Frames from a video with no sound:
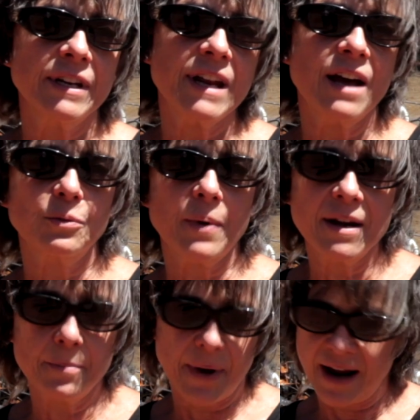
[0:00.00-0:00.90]
learning how to
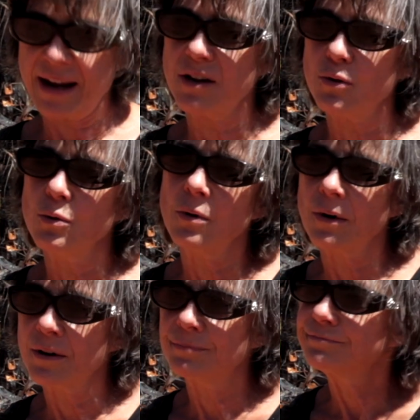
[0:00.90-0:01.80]
ride a bike,
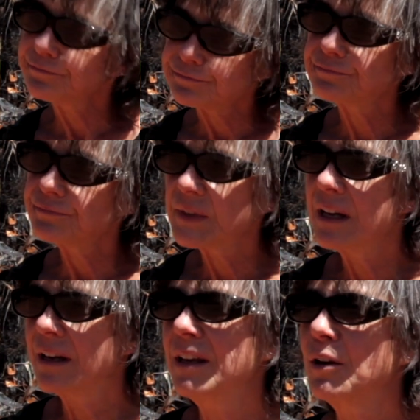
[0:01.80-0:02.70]
or,
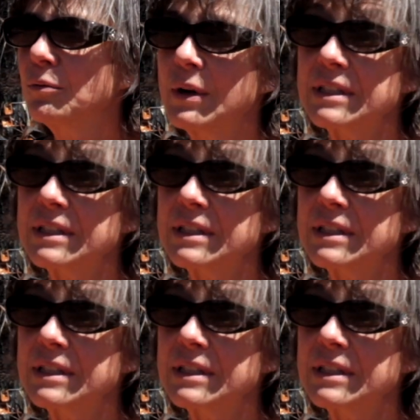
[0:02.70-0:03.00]
you know,